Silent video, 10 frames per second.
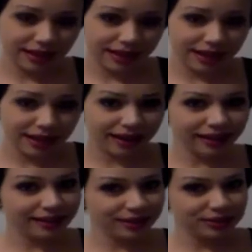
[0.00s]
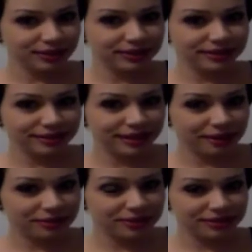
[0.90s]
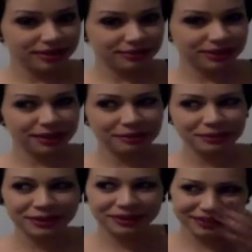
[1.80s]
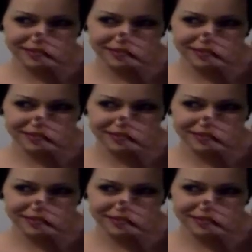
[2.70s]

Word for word: Uh, I actually still have this stuffed animal.